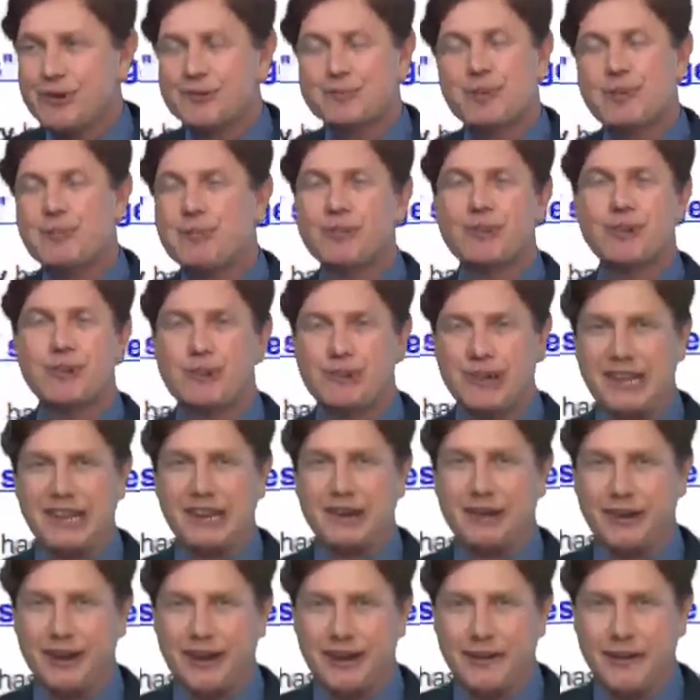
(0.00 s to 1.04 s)
Most people don't
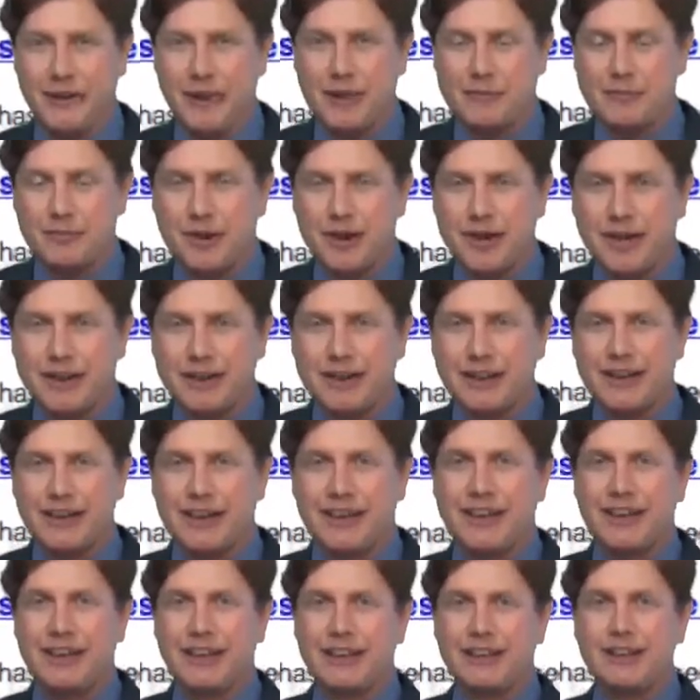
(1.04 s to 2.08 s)
hear it, but
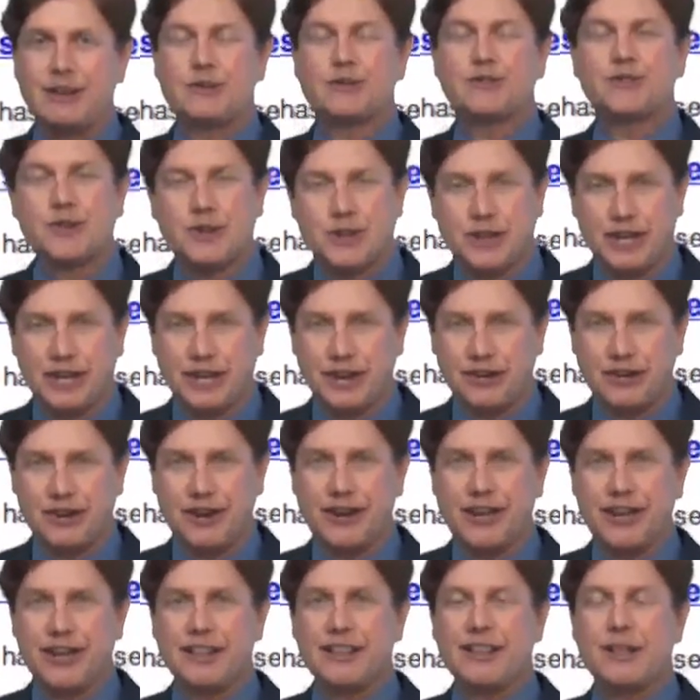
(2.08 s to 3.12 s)
you should hear
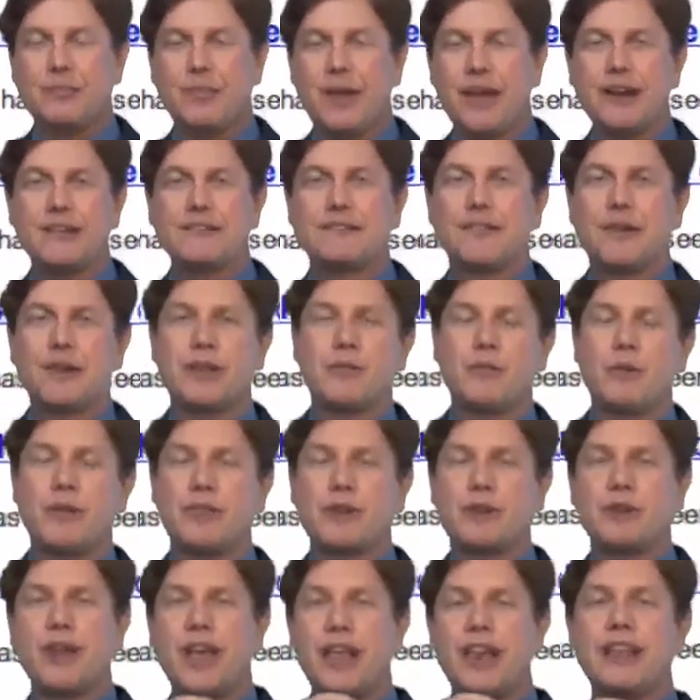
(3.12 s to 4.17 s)
it. The megaphone,
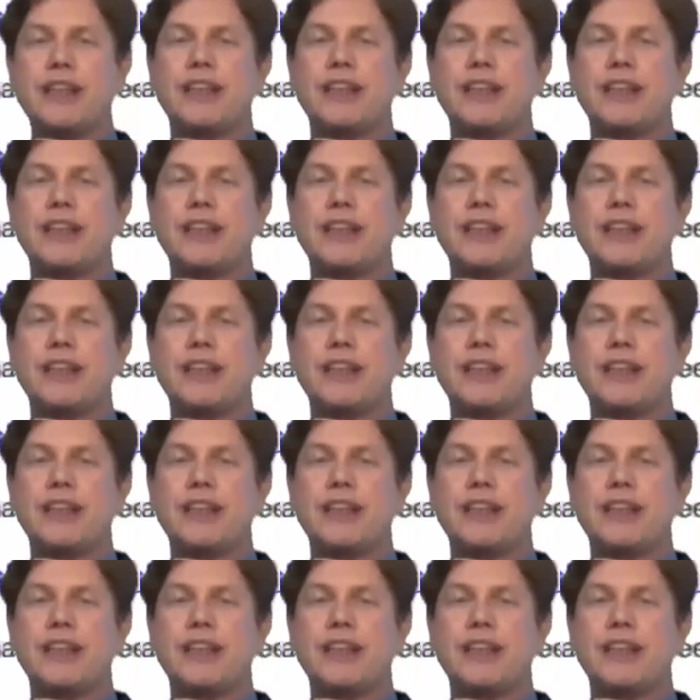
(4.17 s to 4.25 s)
what they're